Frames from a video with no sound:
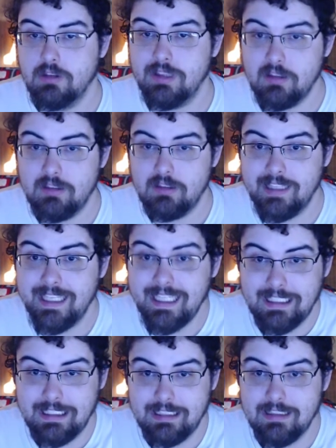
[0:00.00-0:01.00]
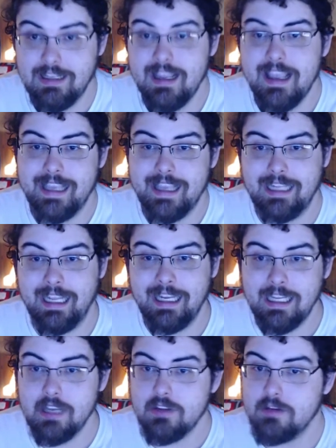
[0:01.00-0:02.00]
lead in any
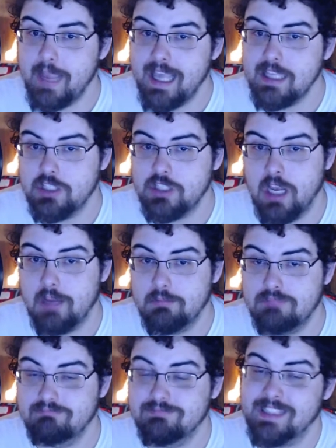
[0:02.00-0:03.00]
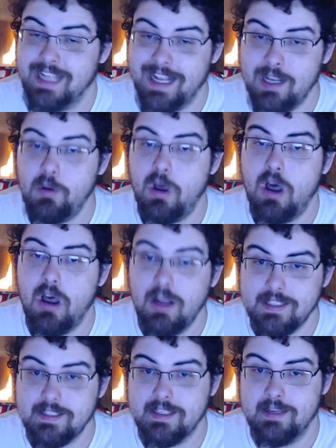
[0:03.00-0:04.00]
other matchup now
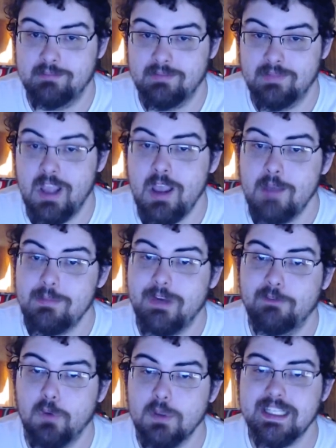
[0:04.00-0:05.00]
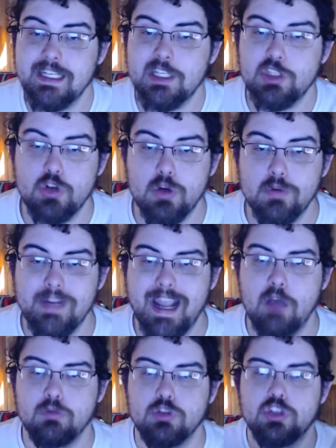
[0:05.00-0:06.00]
haunts him by forcing his drone
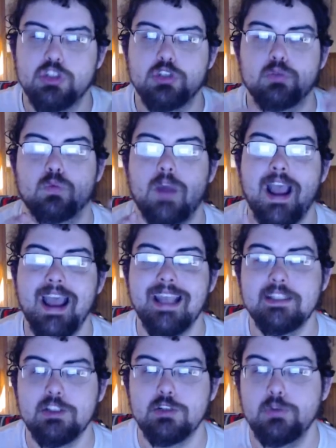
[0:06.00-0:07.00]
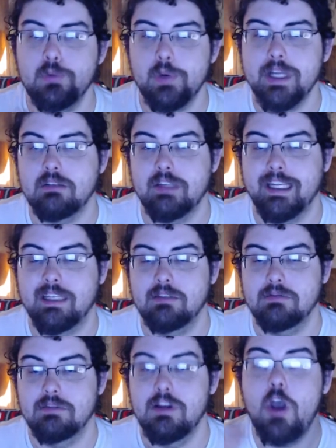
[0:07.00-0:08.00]
count to rise too quickly
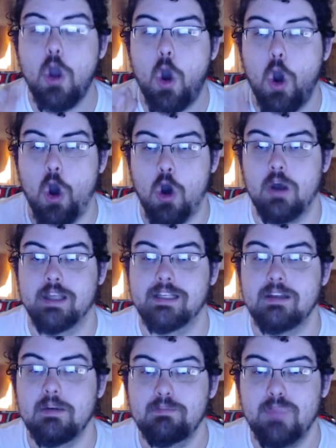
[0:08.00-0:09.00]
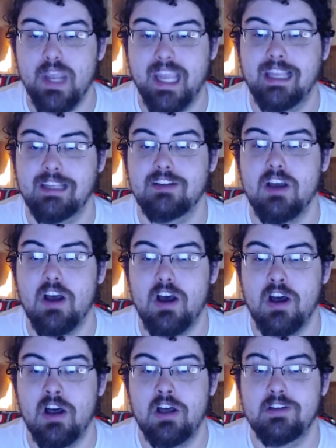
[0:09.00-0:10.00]
on pain
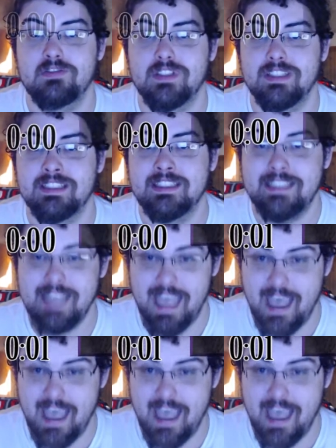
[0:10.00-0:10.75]
of death.